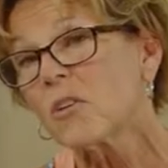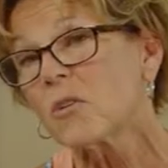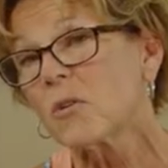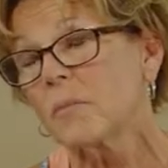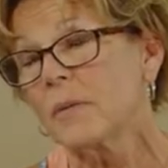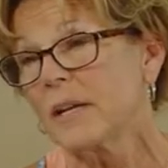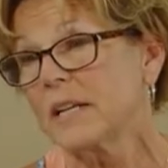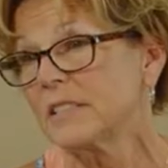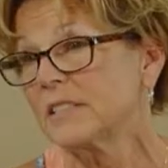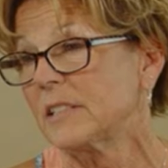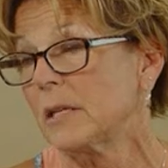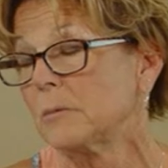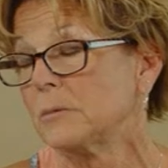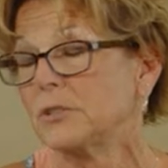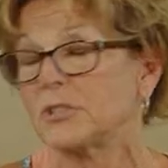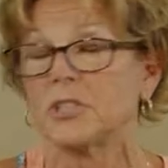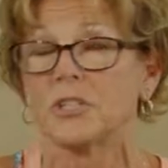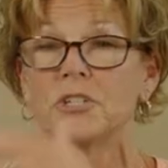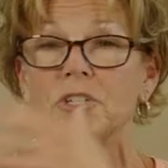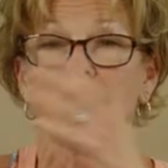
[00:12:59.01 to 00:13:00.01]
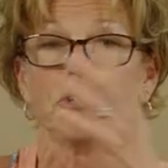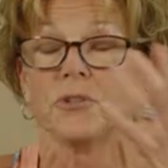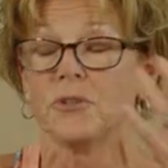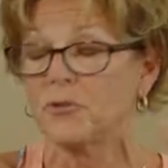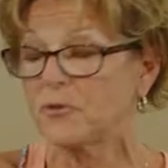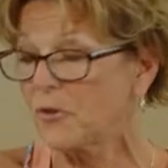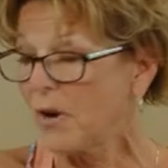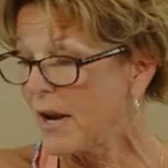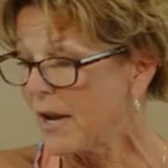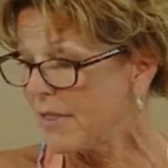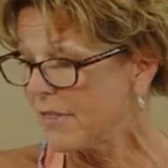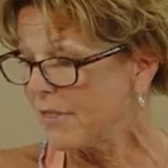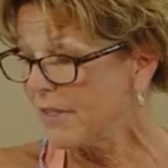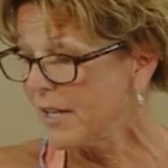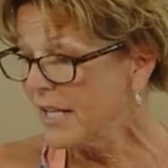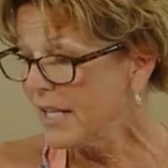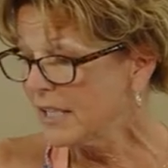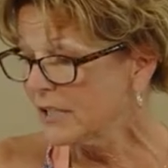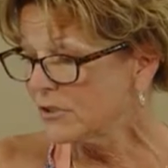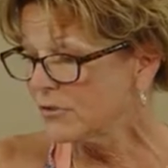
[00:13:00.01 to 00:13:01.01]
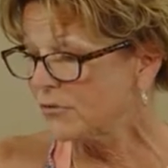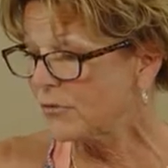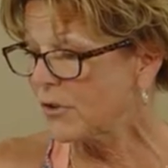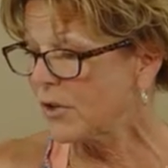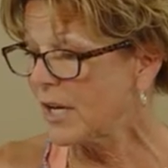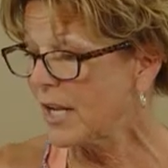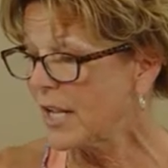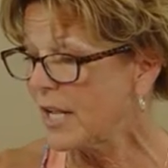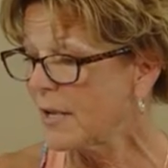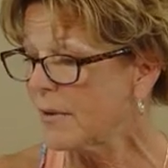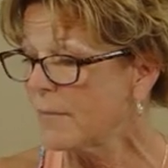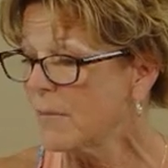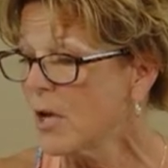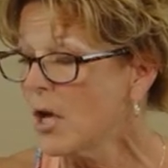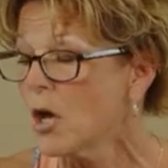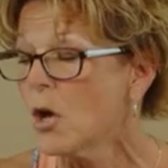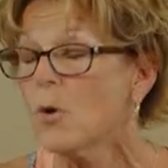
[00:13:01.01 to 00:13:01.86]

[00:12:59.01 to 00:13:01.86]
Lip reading: or because I was going to do great things for him